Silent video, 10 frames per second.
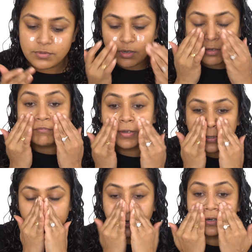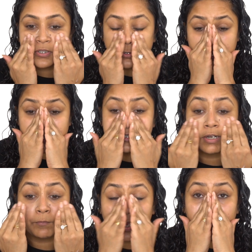primer, and I'm going to put
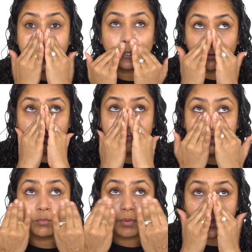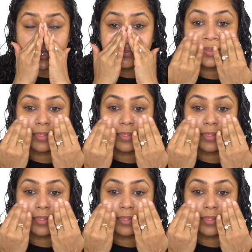that on my face.